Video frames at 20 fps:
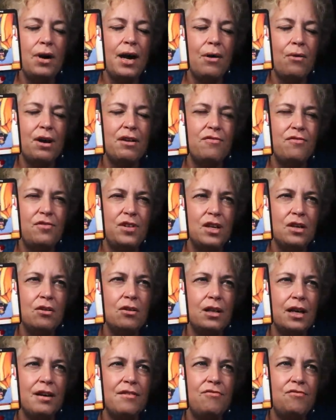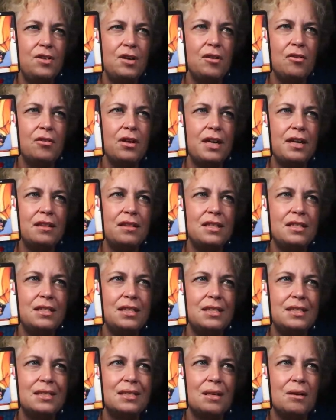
How I feel, I feel like this is